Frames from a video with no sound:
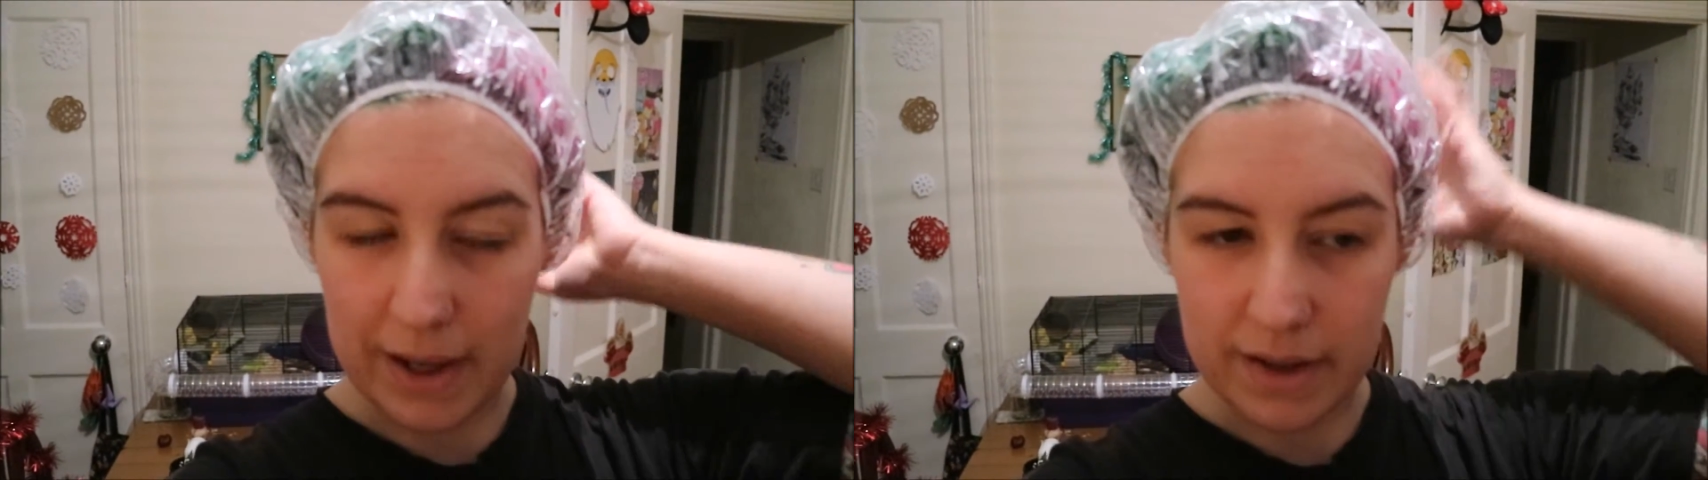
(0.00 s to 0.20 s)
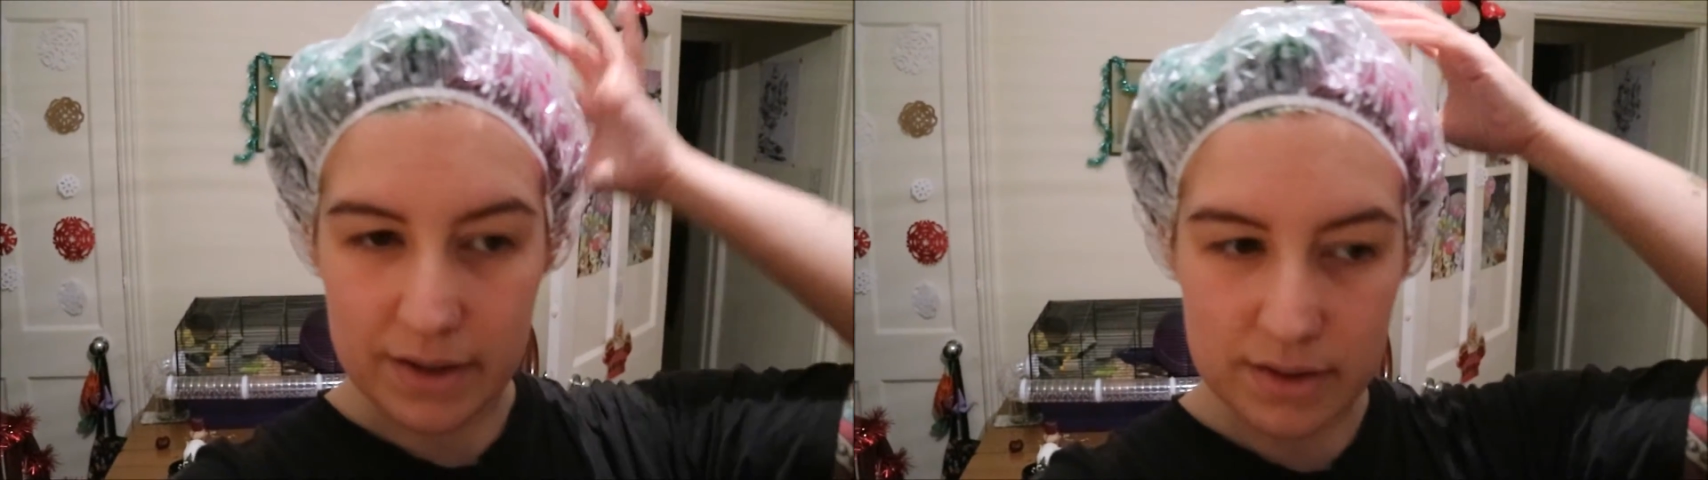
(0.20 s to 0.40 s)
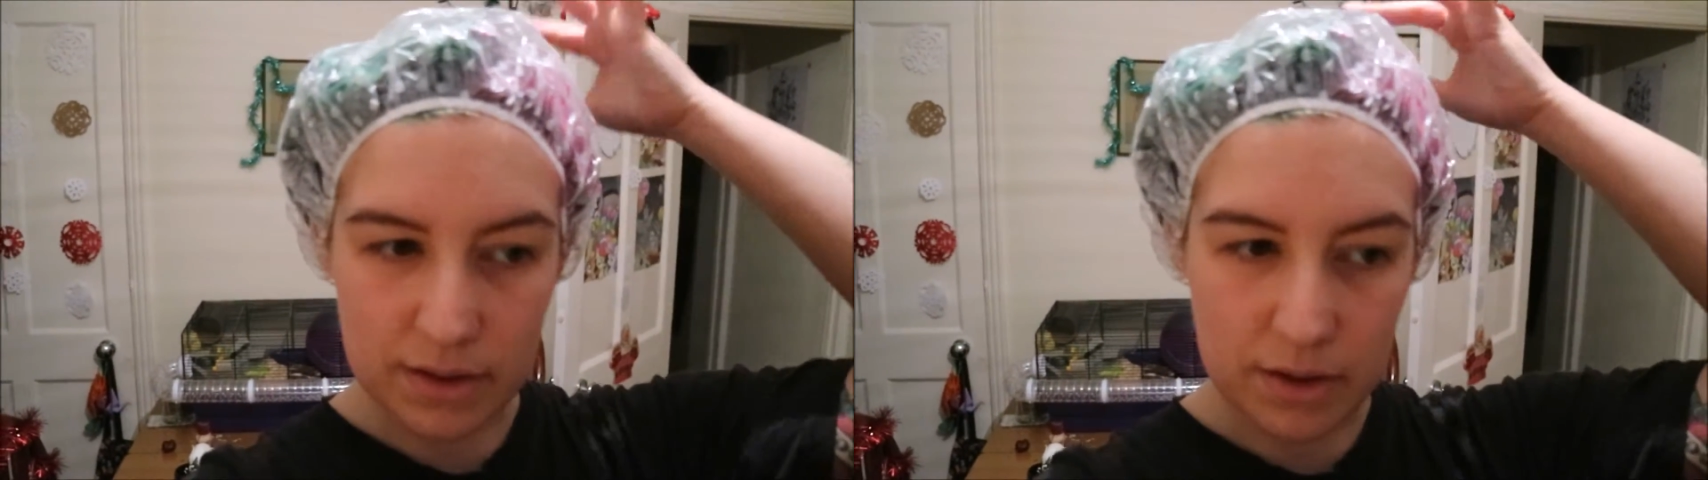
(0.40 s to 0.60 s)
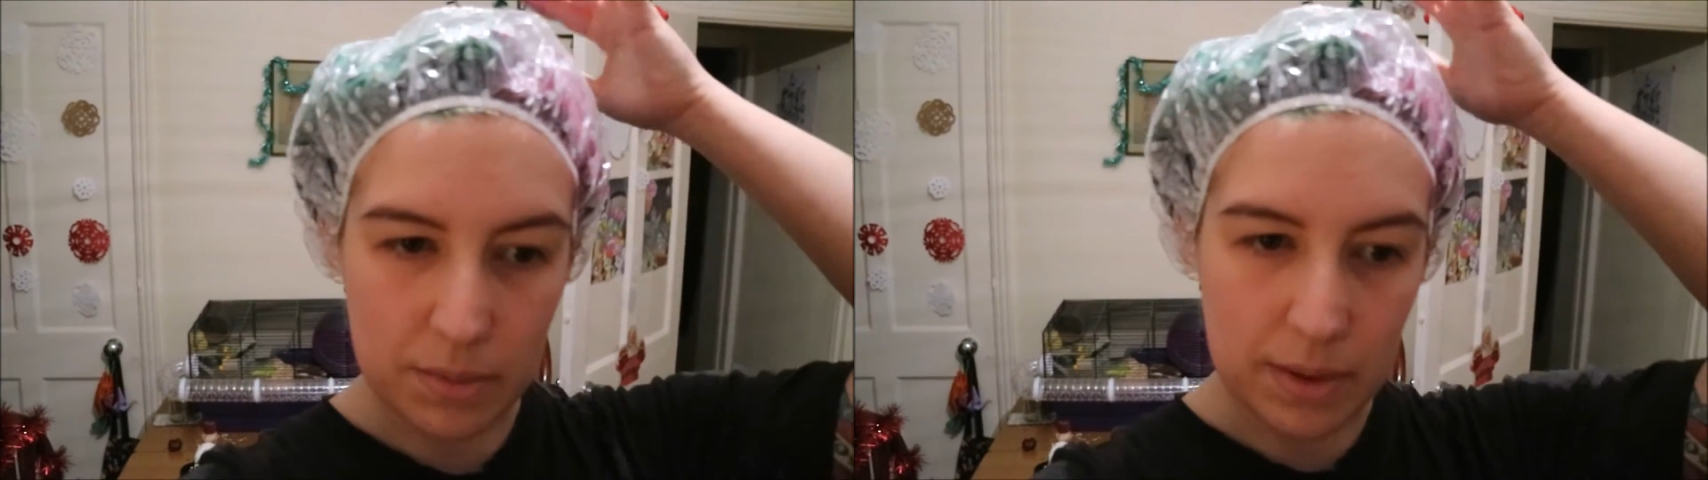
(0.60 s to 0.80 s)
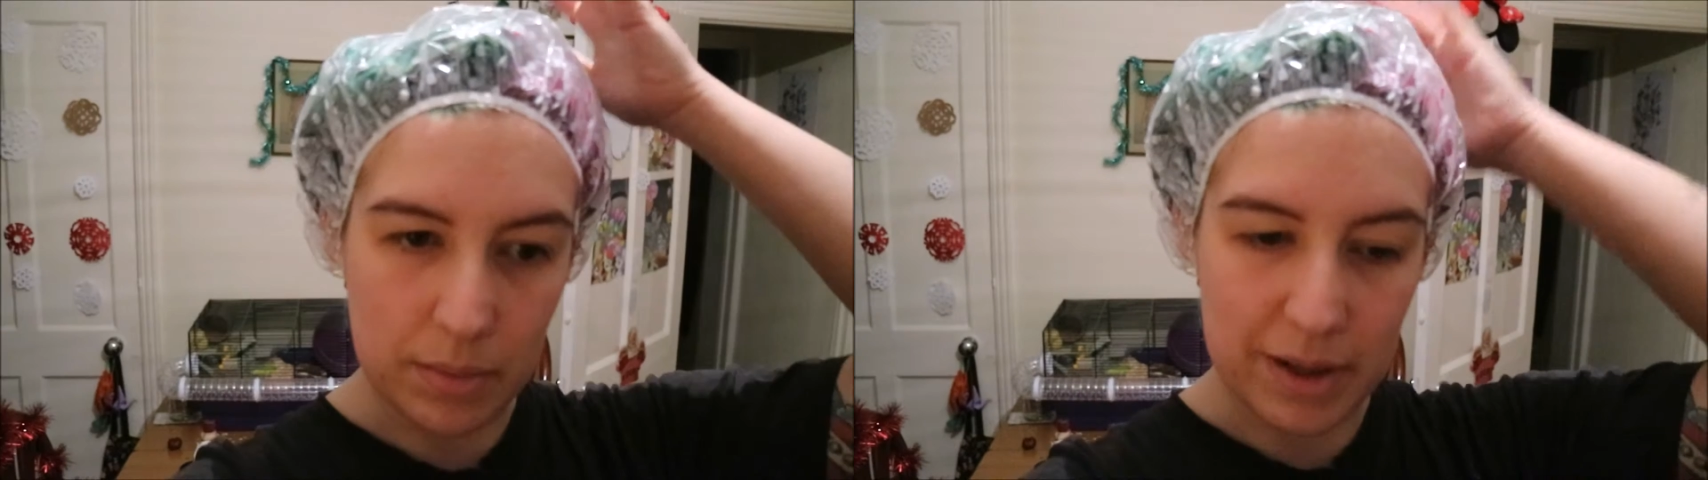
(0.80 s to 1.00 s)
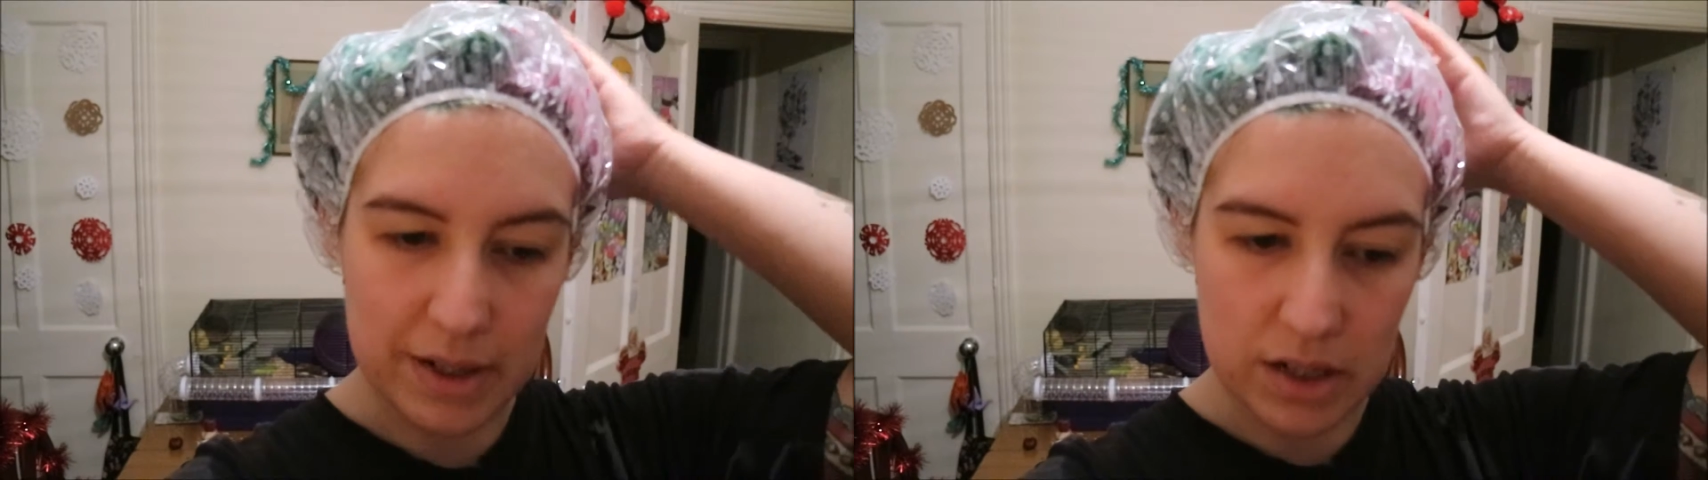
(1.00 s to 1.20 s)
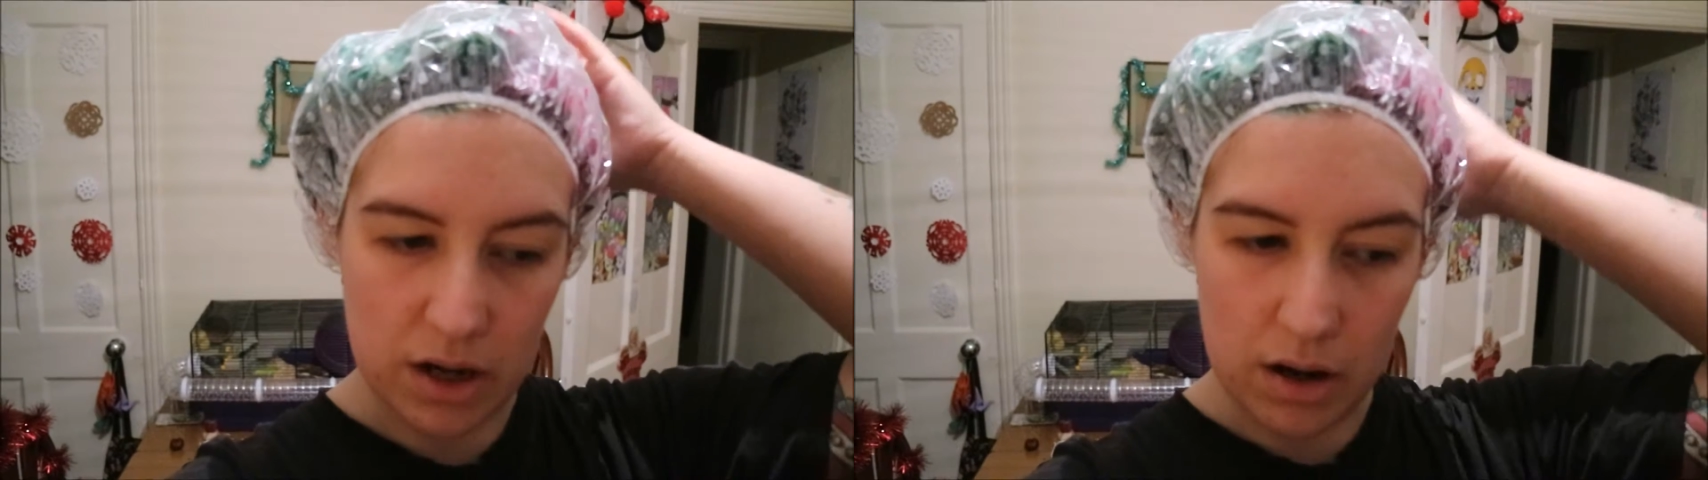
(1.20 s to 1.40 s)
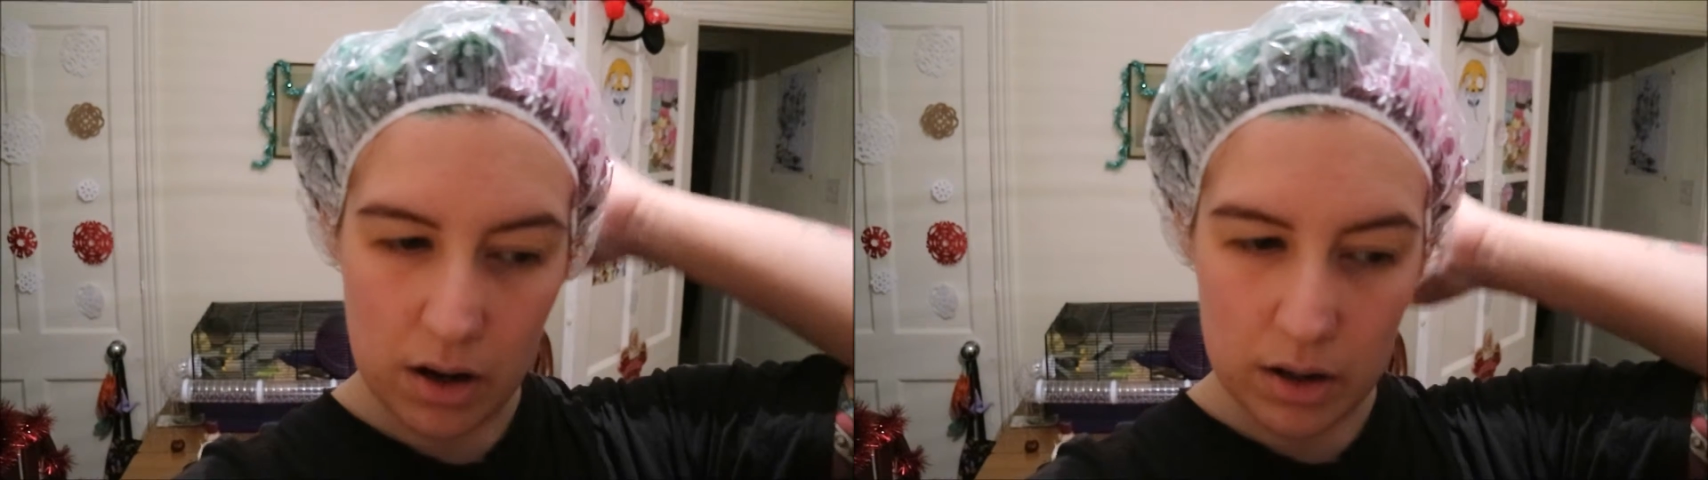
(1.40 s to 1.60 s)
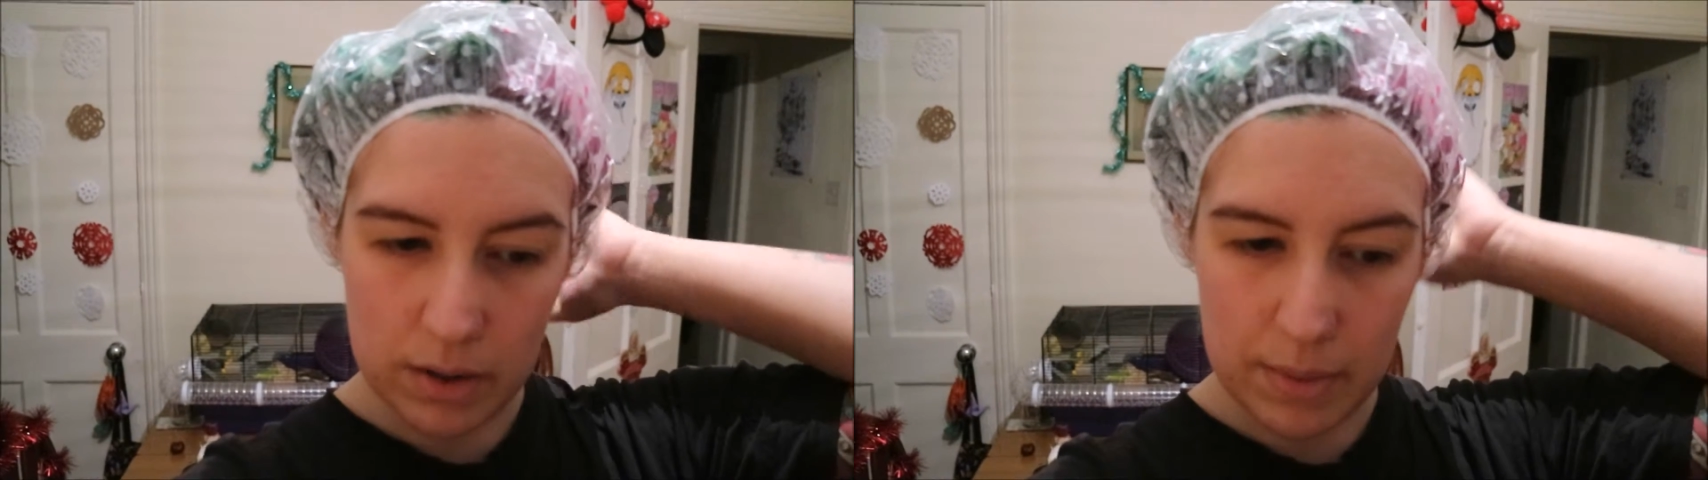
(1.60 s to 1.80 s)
It's going to be a bit dark,